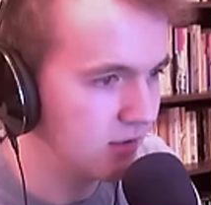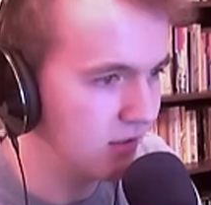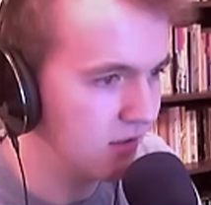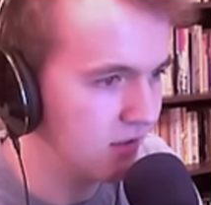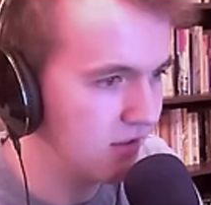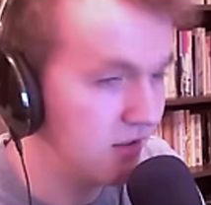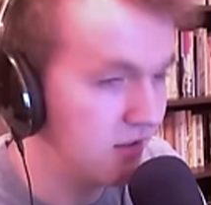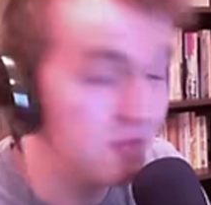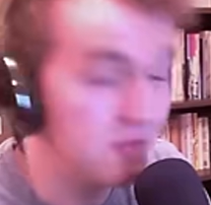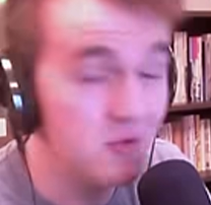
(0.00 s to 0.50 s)
I
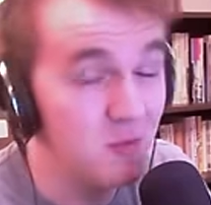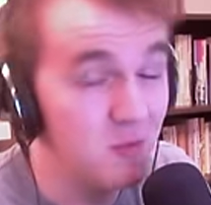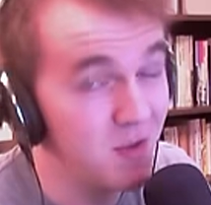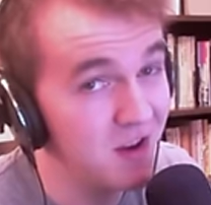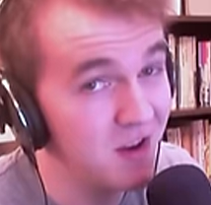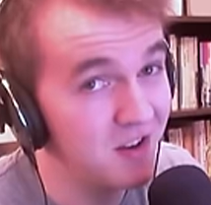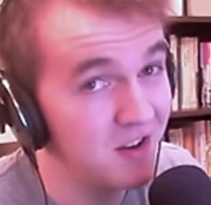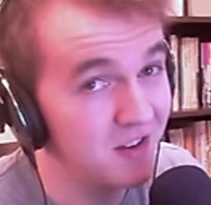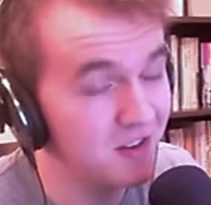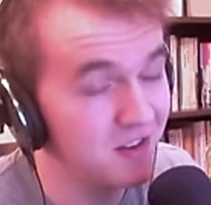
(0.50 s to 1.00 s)
think we
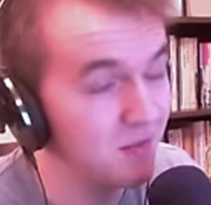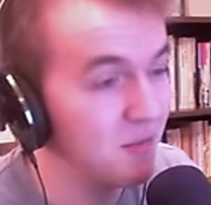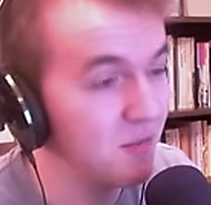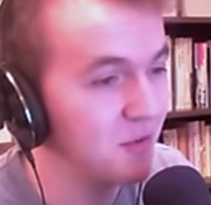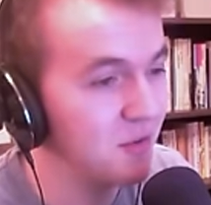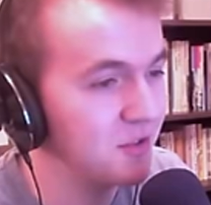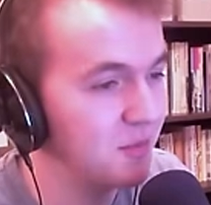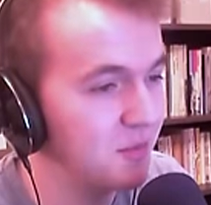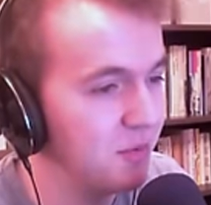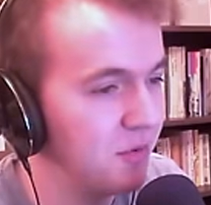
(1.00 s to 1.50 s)
may need some
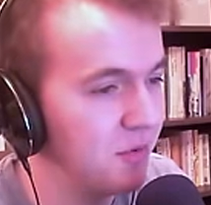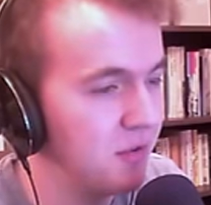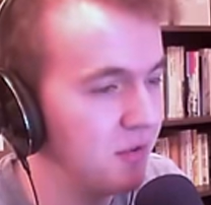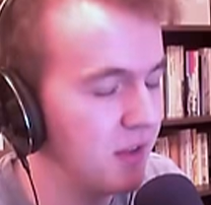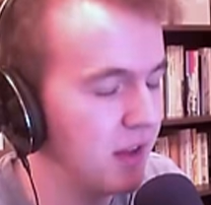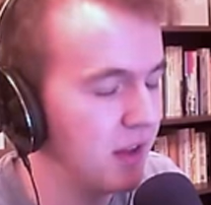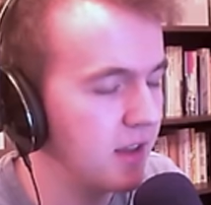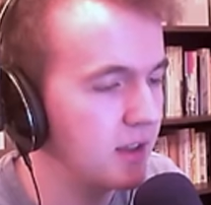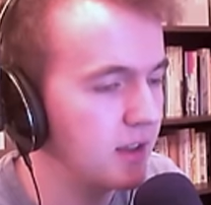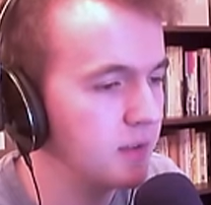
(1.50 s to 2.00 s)
more support there.
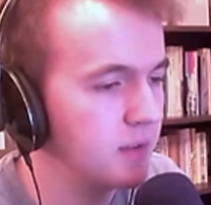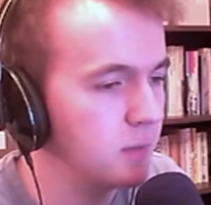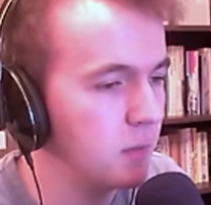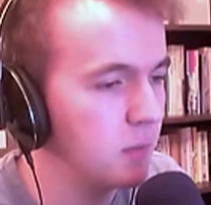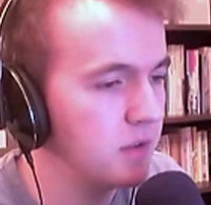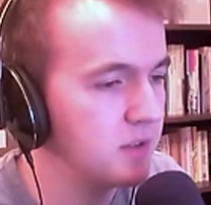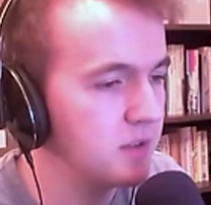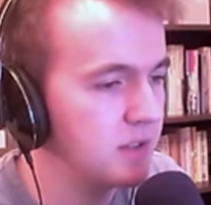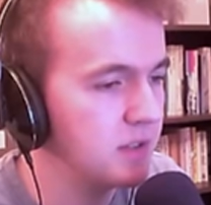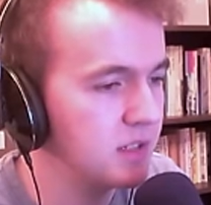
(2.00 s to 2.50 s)
I guess
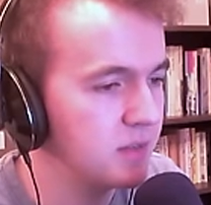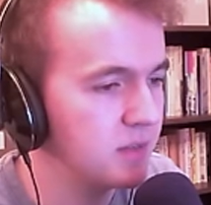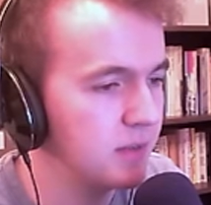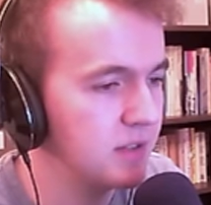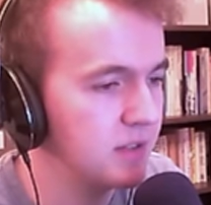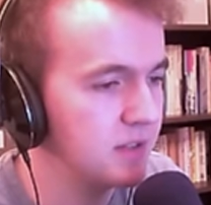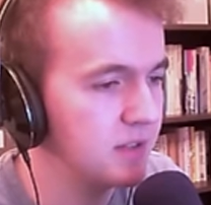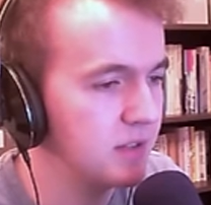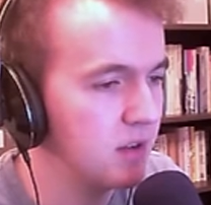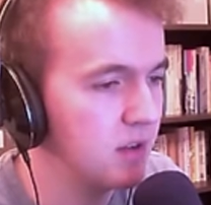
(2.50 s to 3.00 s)
once this
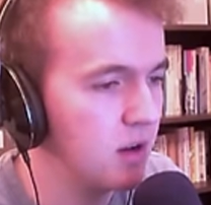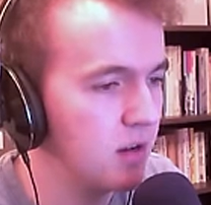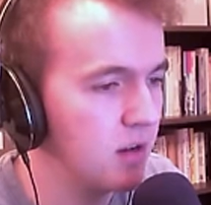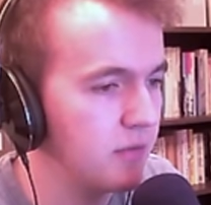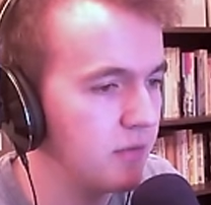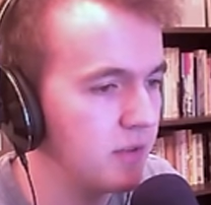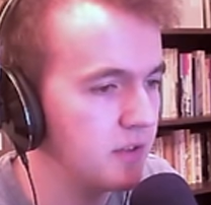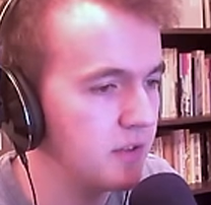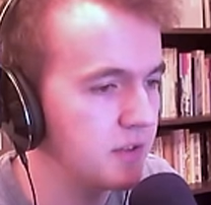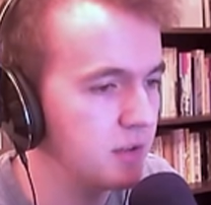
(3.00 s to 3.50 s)
splits in
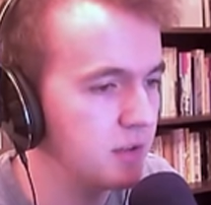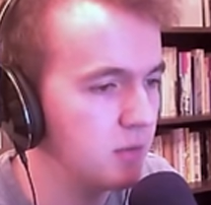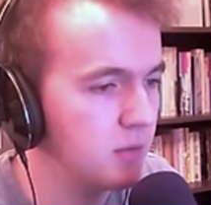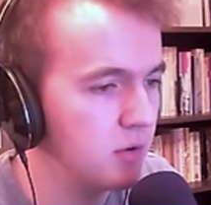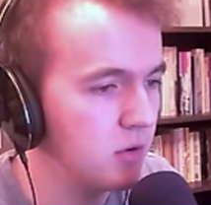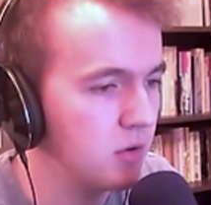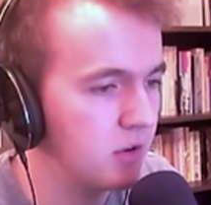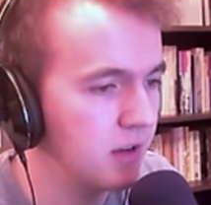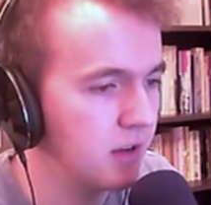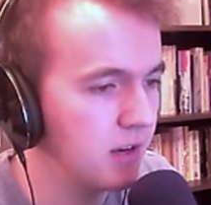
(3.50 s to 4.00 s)
half, these two are
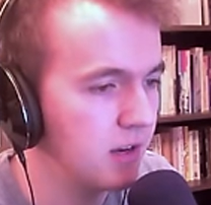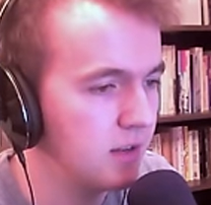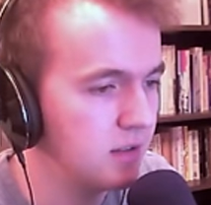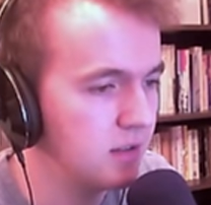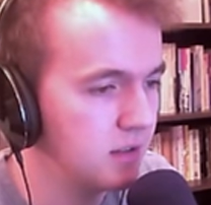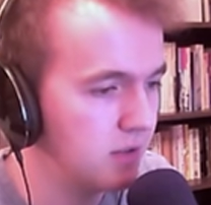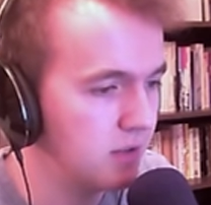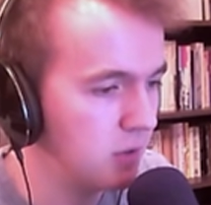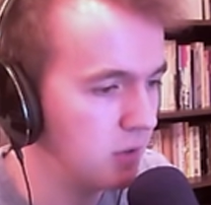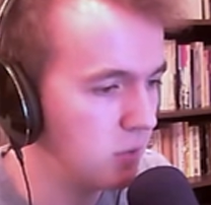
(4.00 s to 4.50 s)
not
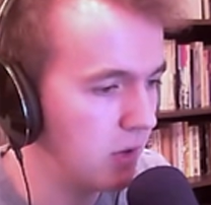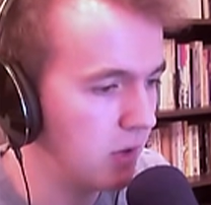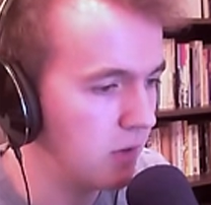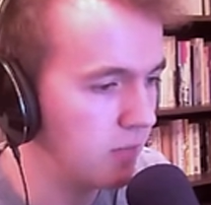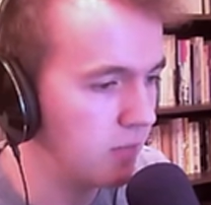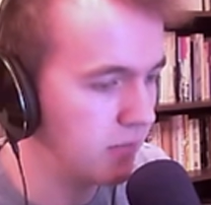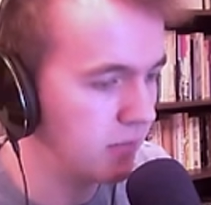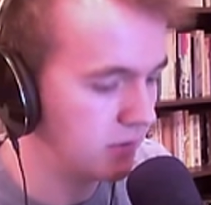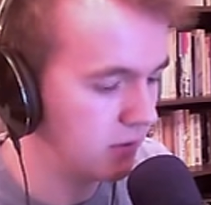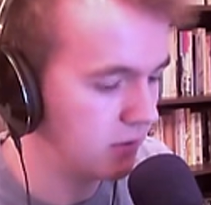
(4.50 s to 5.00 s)
connected so
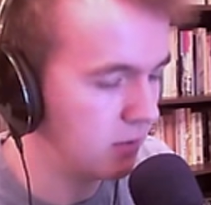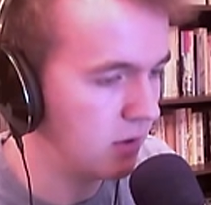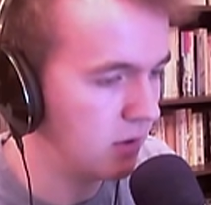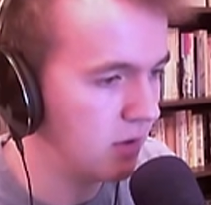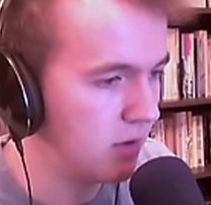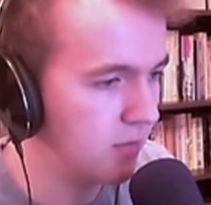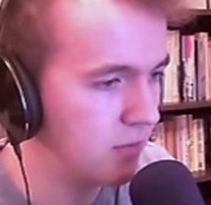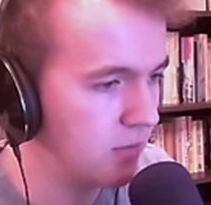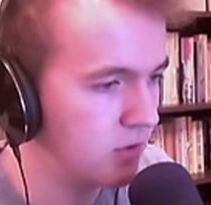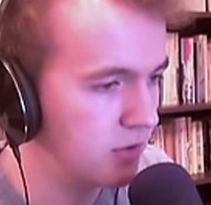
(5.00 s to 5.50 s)
well. So uh,
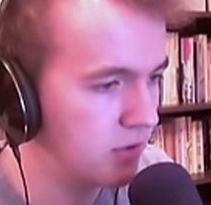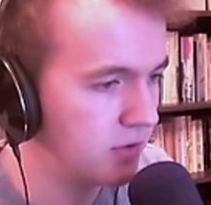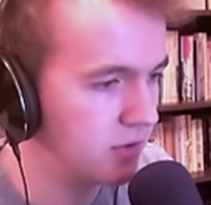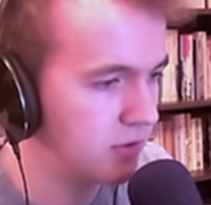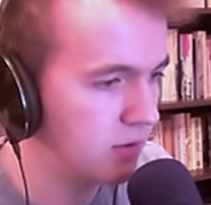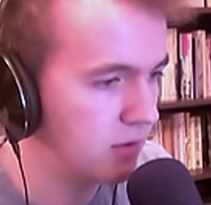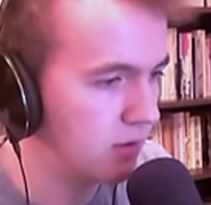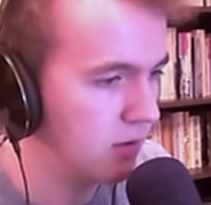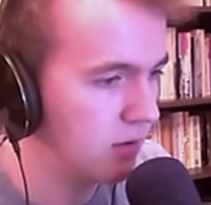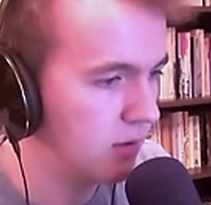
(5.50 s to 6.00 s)
if we
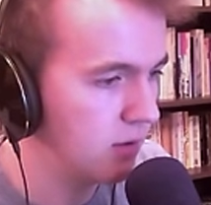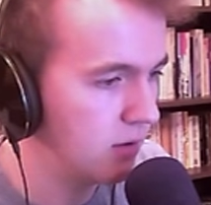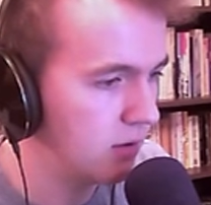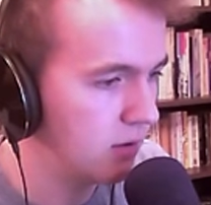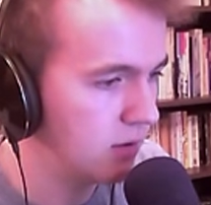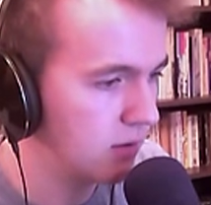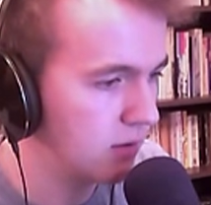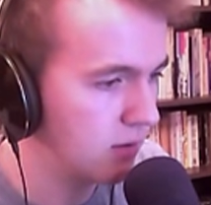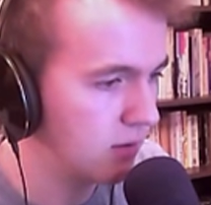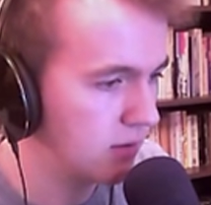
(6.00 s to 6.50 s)
just
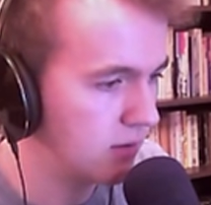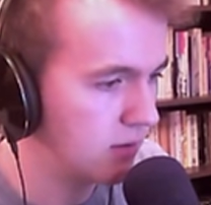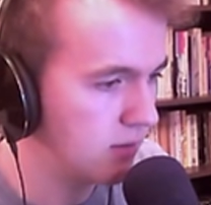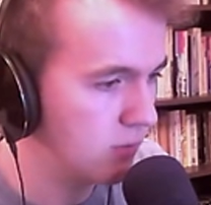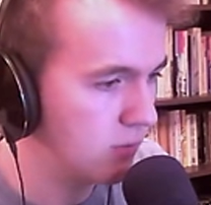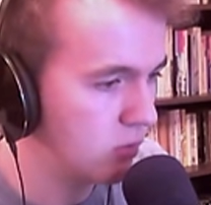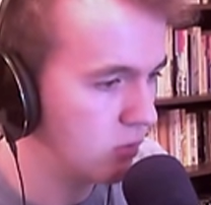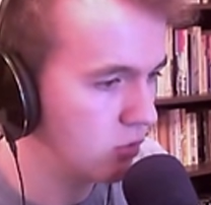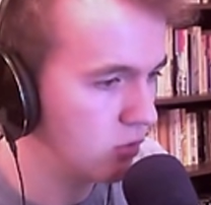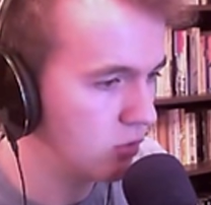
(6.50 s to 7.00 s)
get some
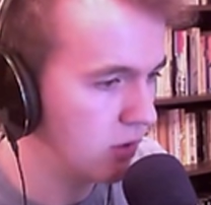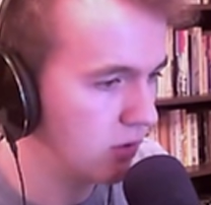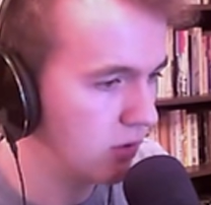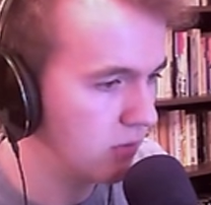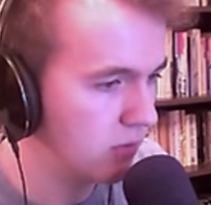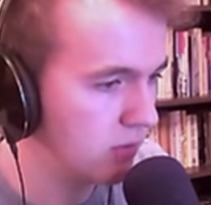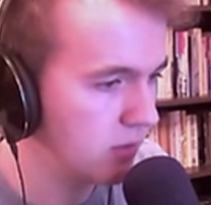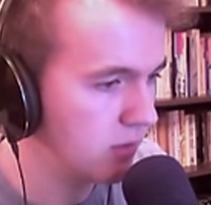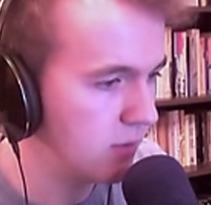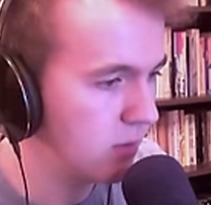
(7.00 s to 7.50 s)
more
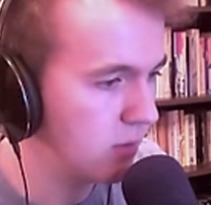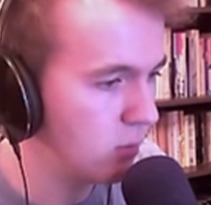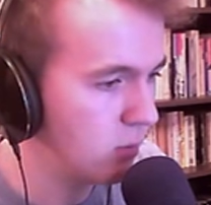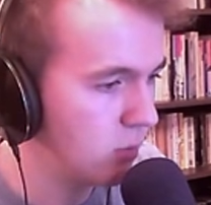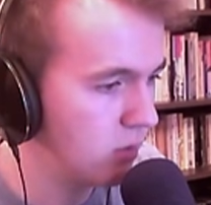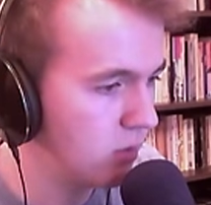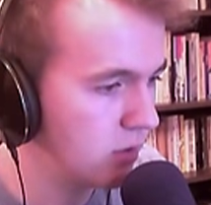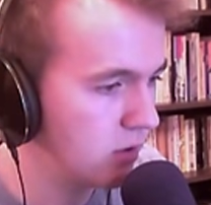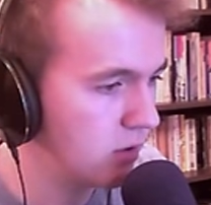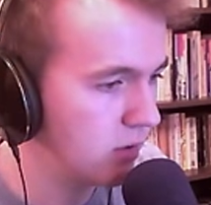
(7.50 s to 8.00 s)
triangles. Give me the
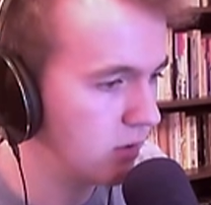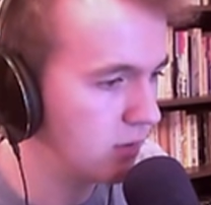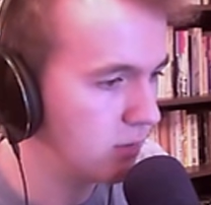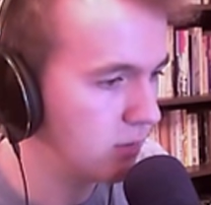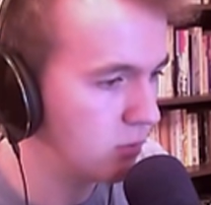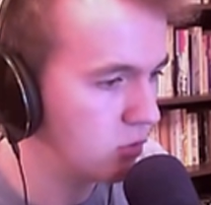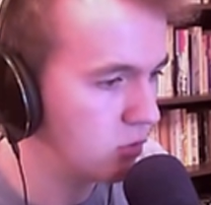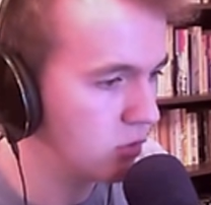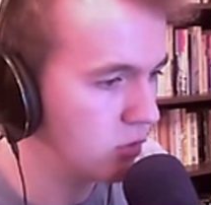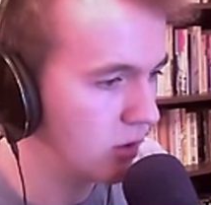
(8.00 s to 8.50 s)
wood. Give some
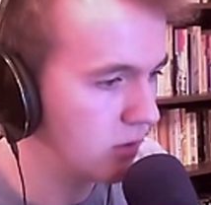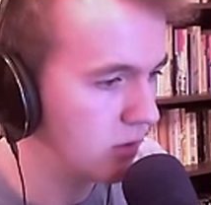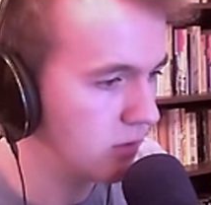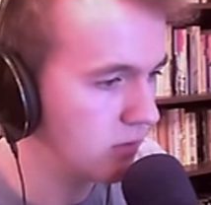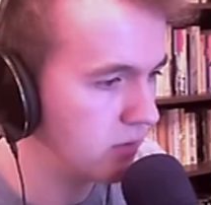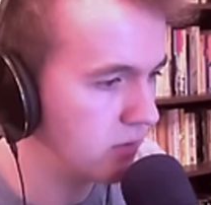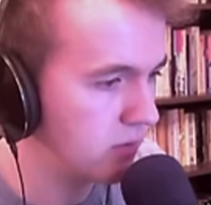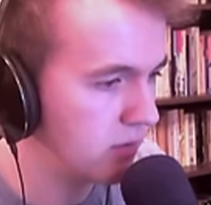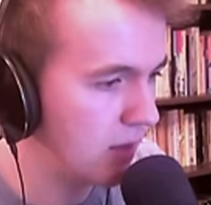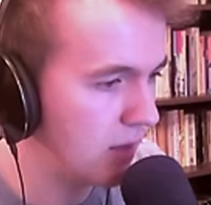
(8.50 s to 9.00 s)
more
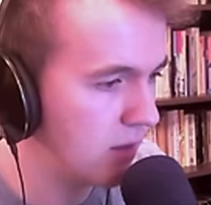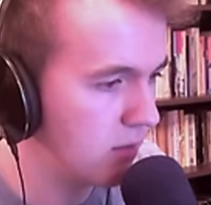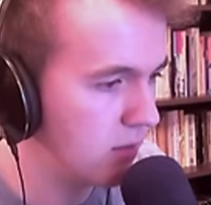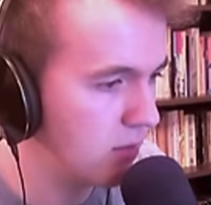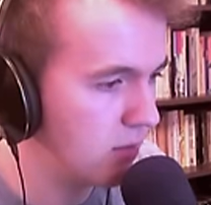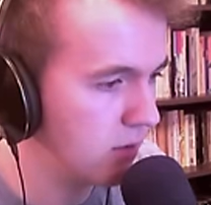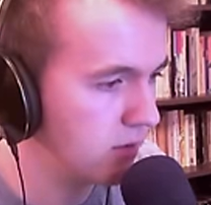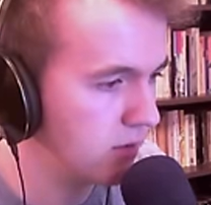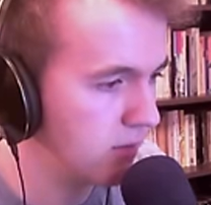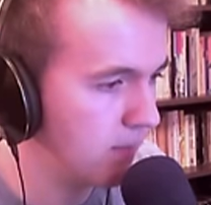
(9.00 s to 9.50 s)
triangles down the
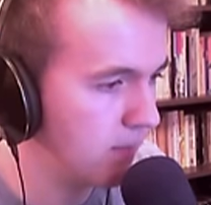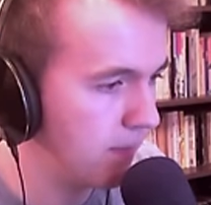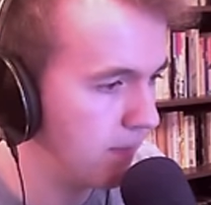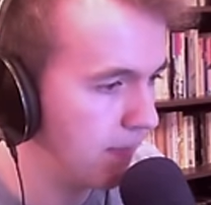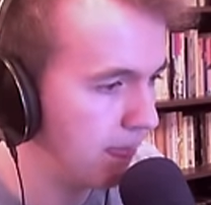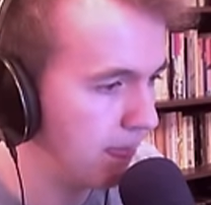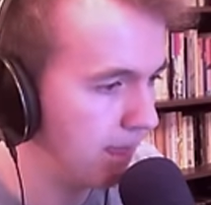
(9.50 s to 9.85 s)
bottom.